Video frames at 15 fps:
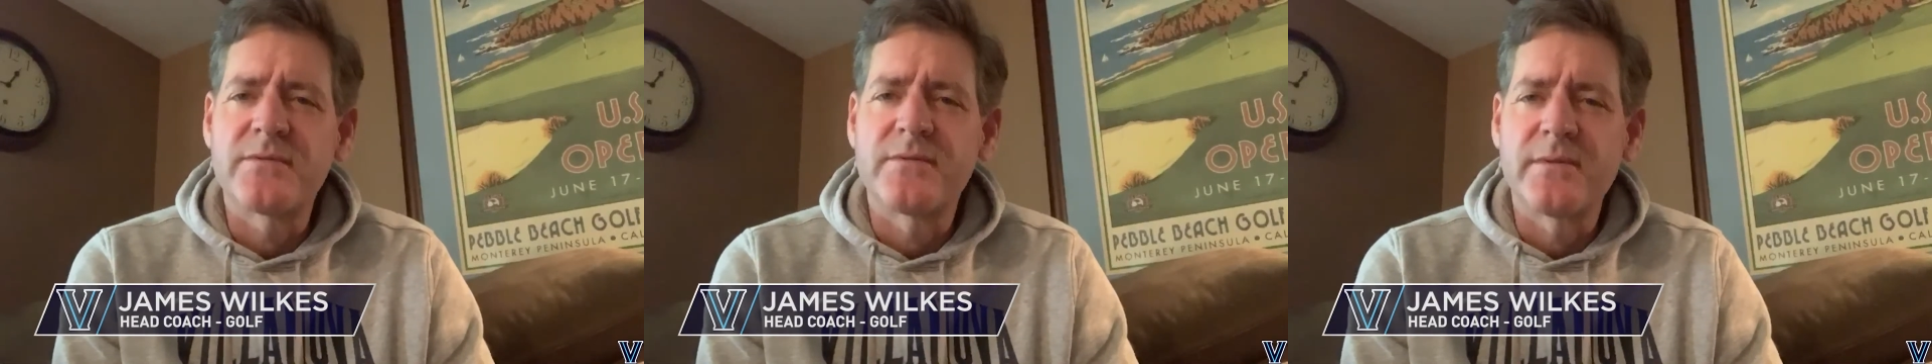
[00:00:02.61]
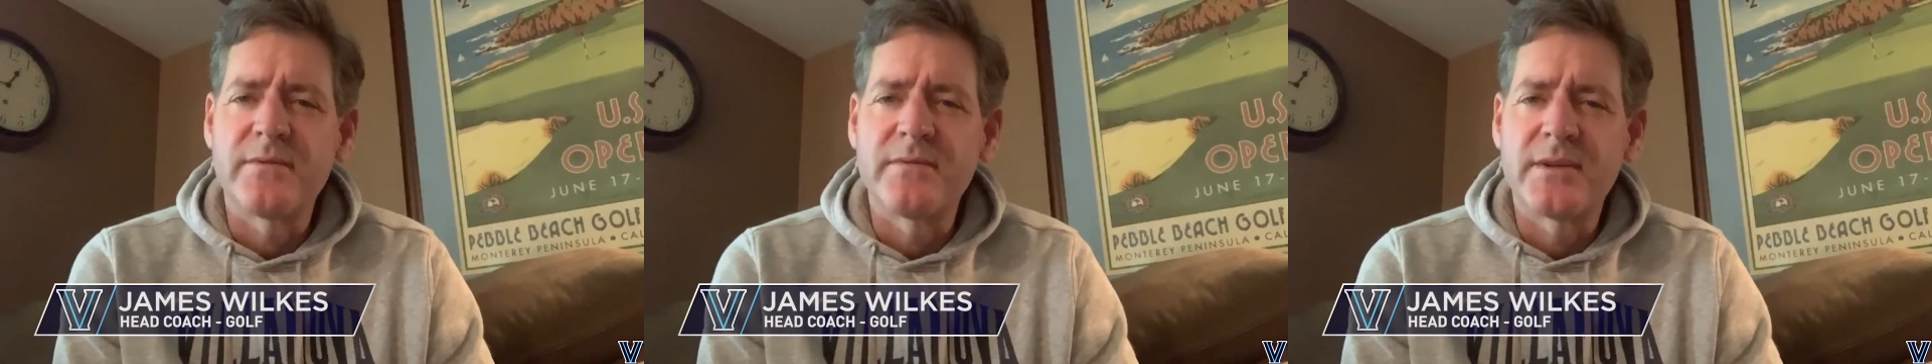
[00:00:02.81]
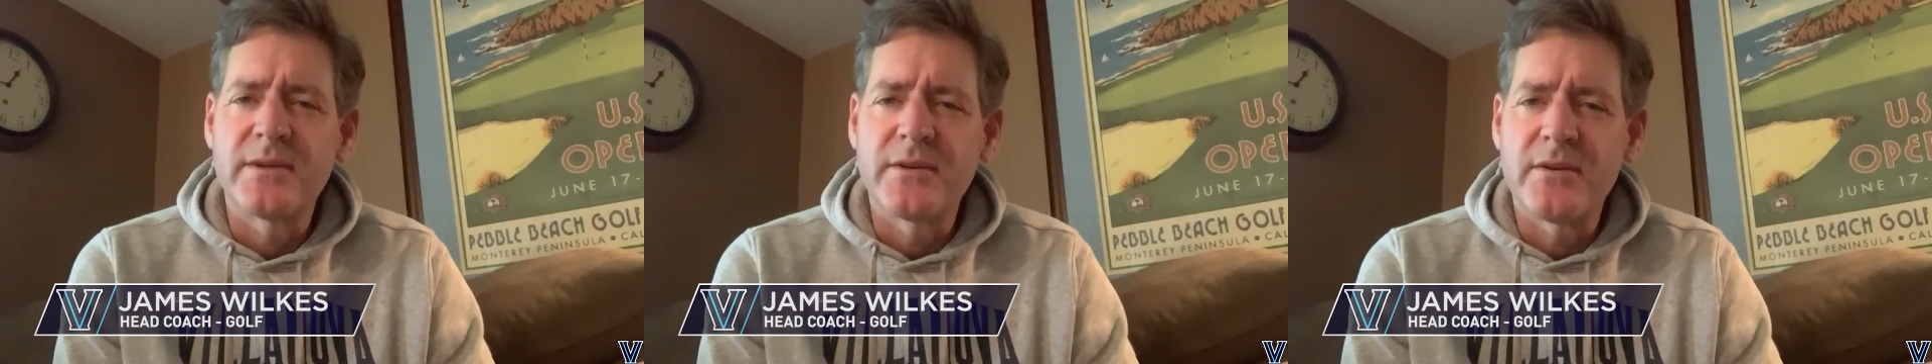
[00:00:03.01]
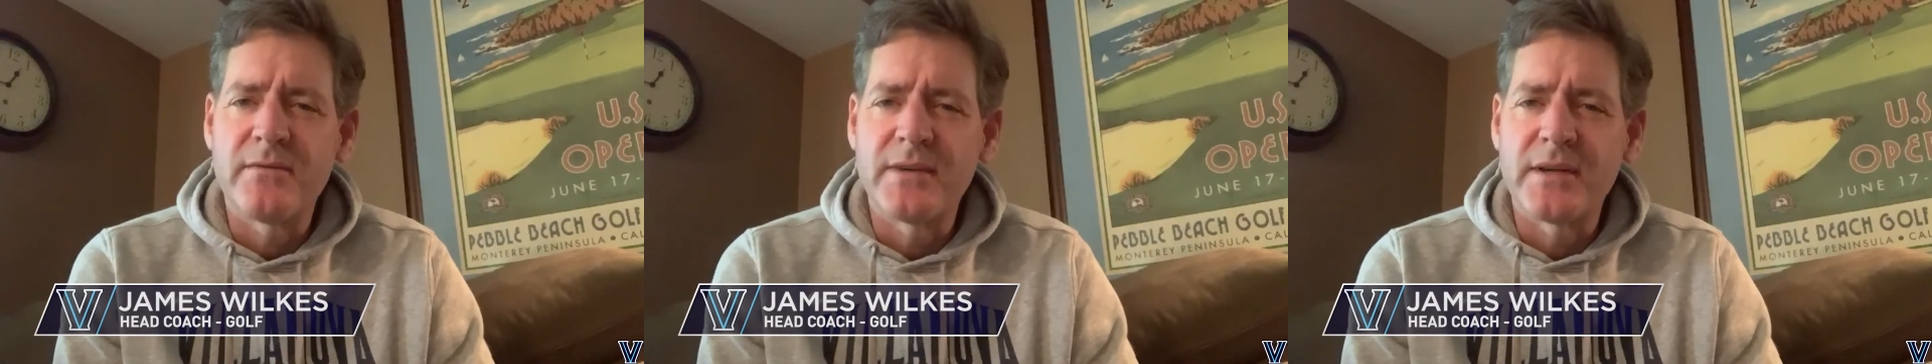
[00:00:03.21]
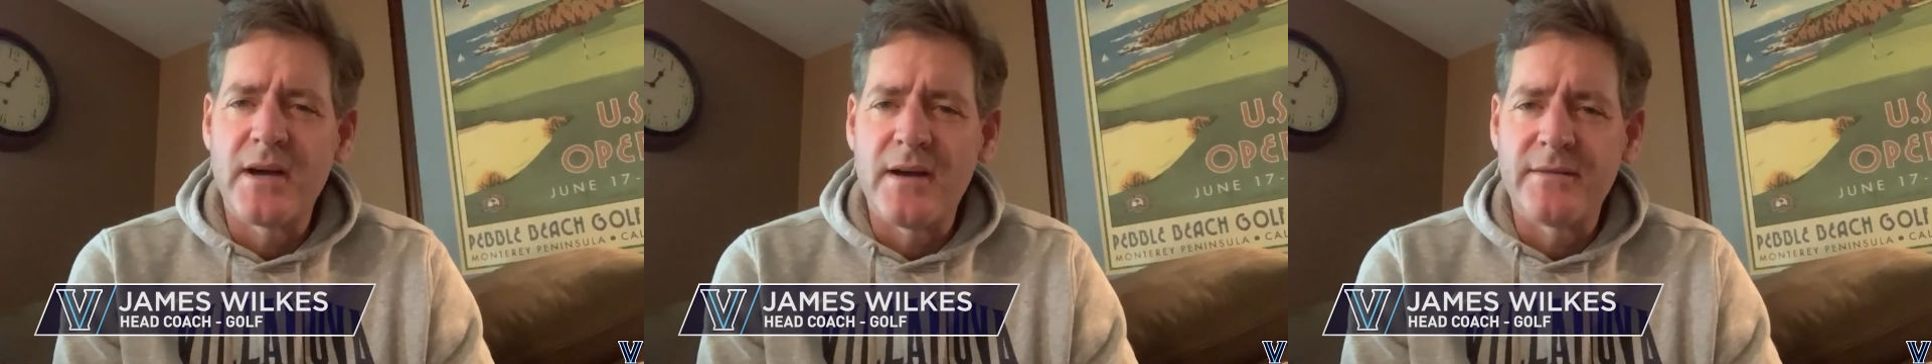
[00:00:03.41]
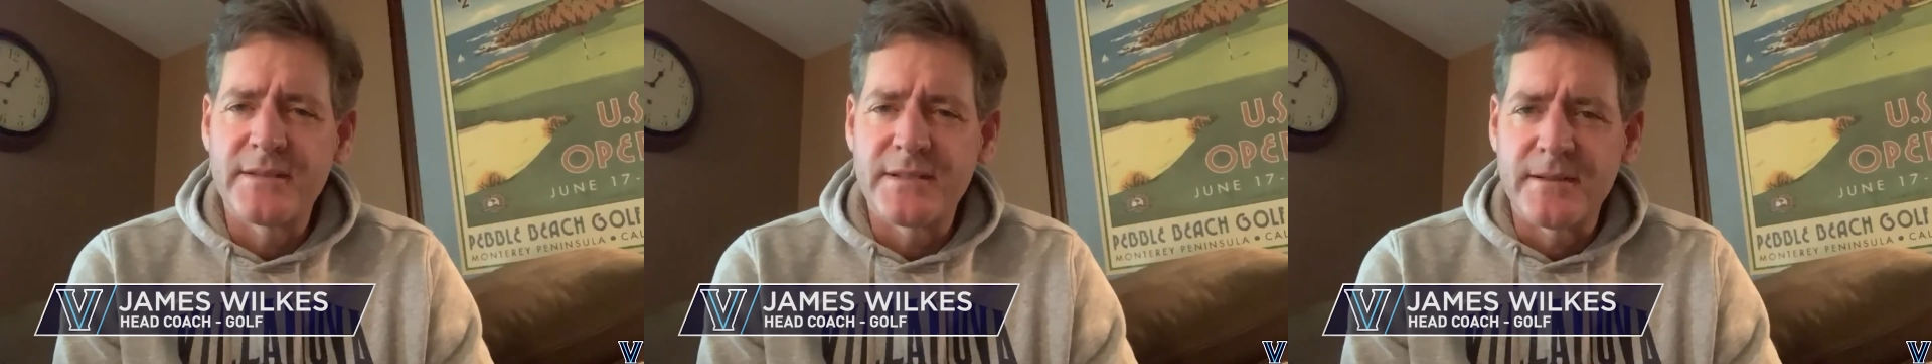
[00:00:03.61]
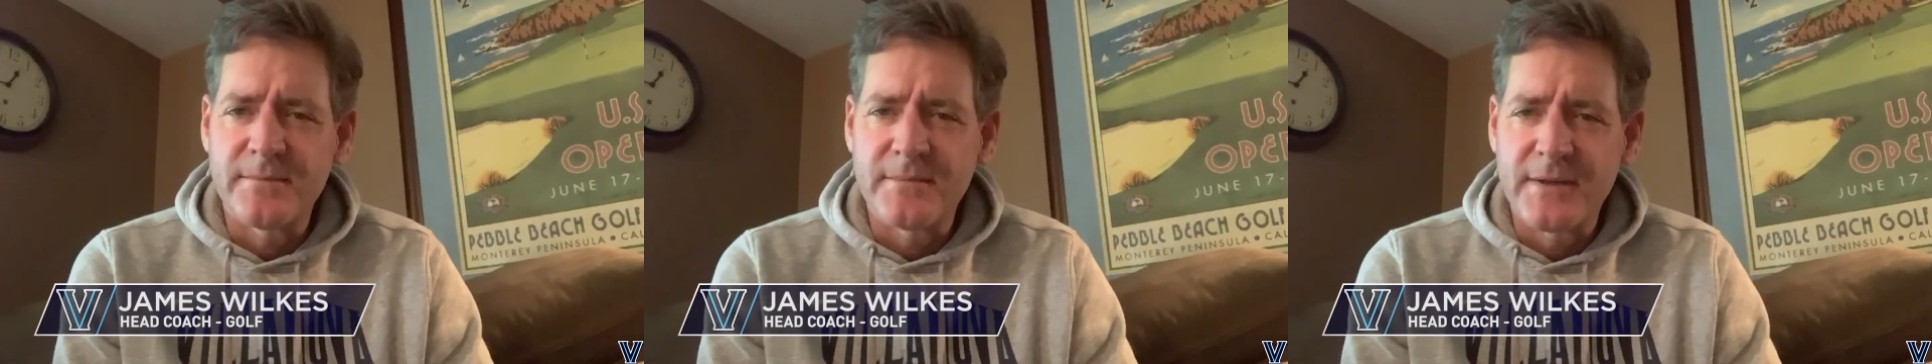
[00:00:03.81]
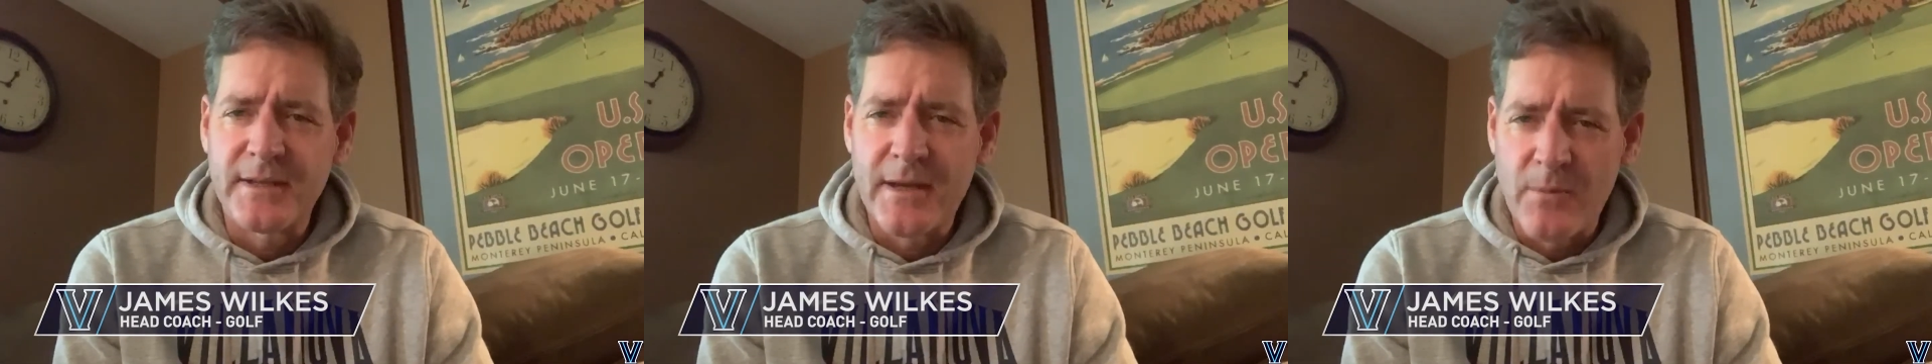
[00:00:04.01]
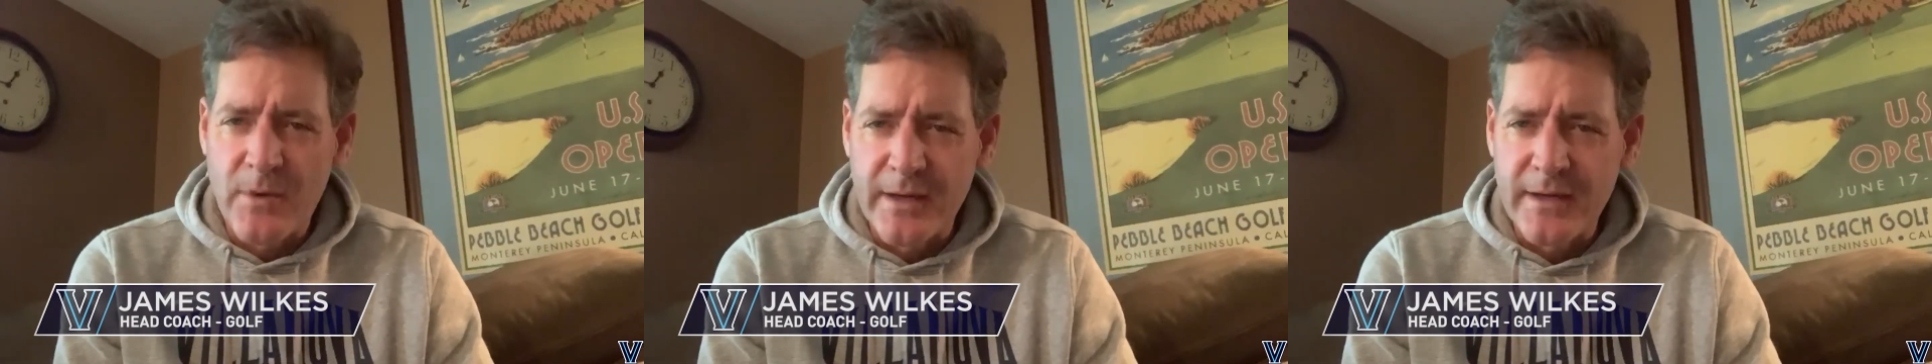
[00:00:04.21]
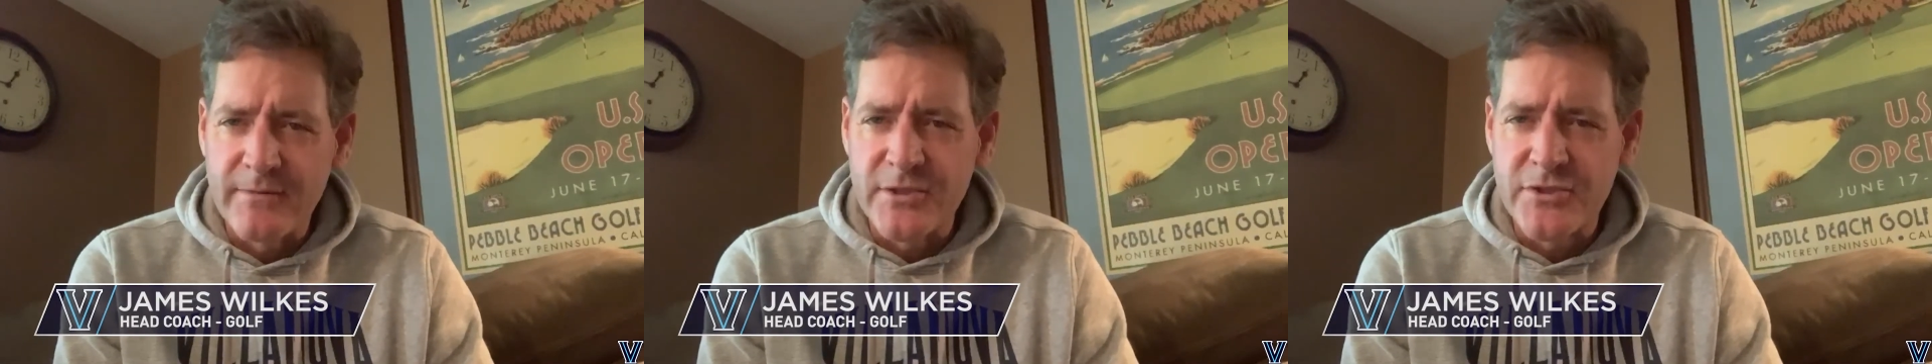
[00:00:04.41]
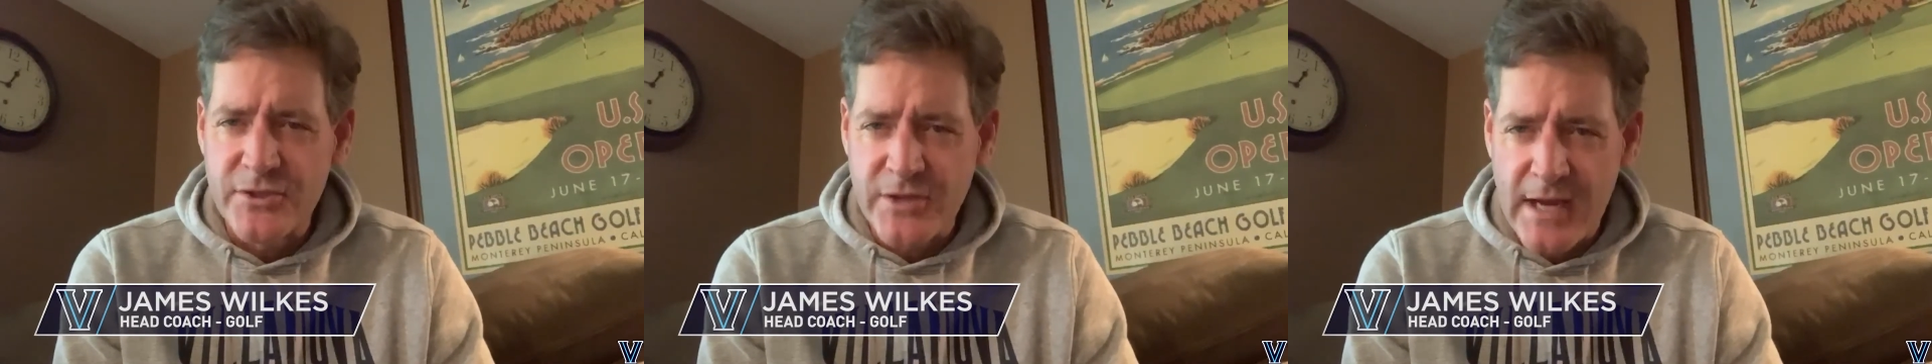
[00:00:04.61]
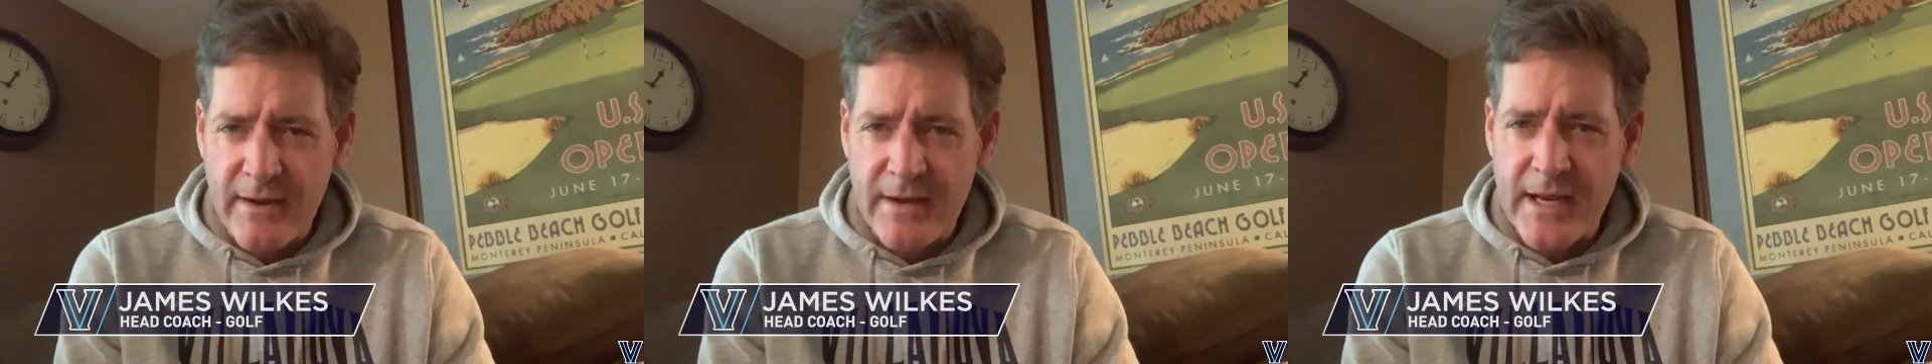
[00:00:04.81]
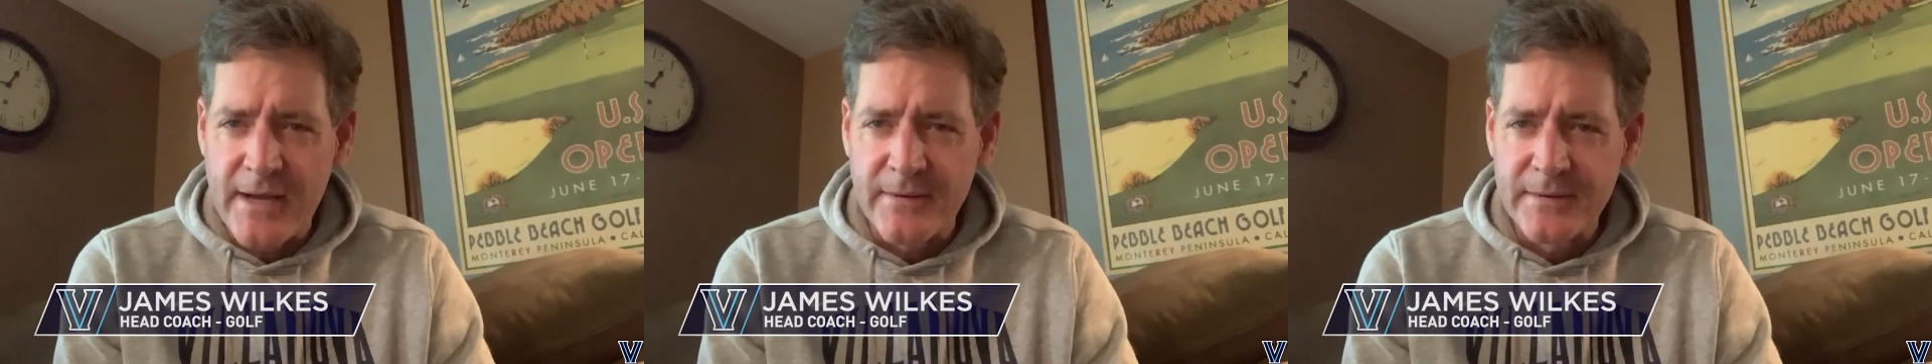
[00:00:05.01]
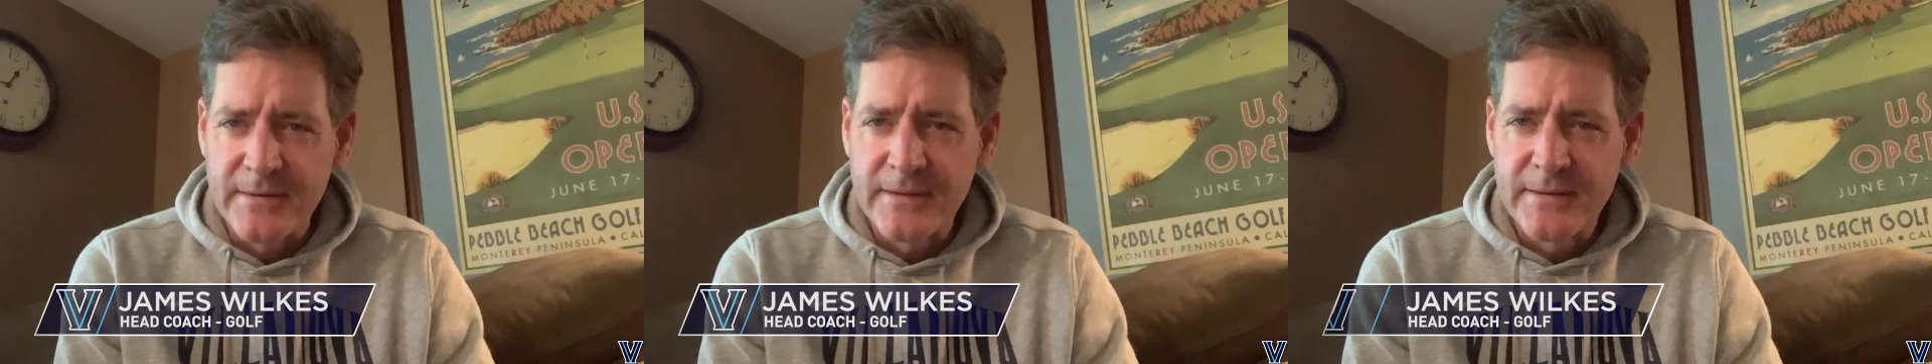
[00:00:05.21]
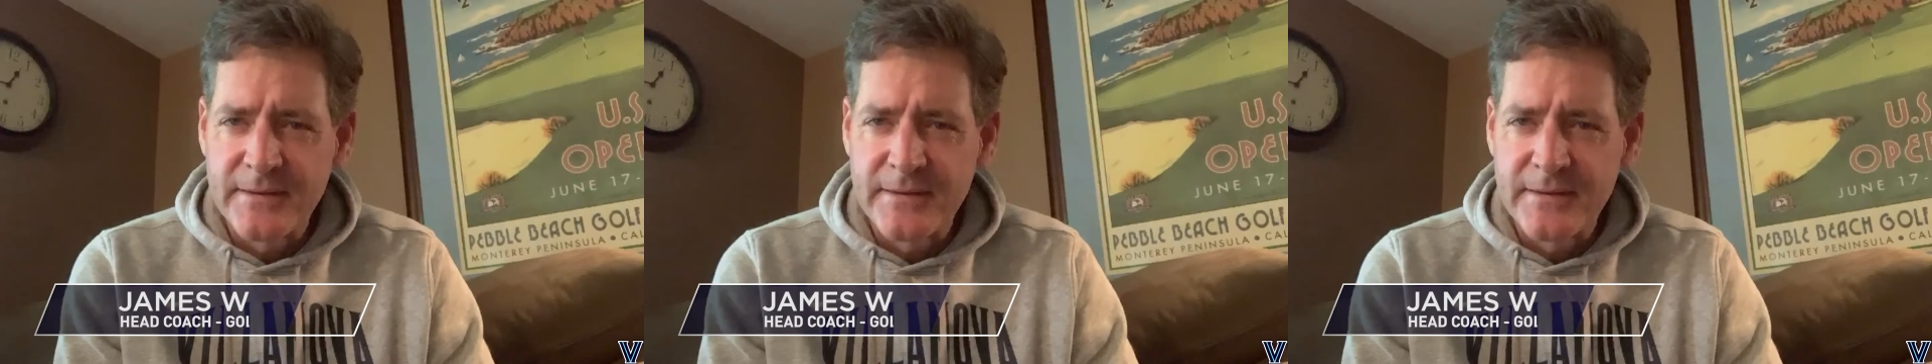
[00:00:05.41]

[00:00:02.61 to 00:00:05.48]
from the Villanova golf team, and I want to give a shout out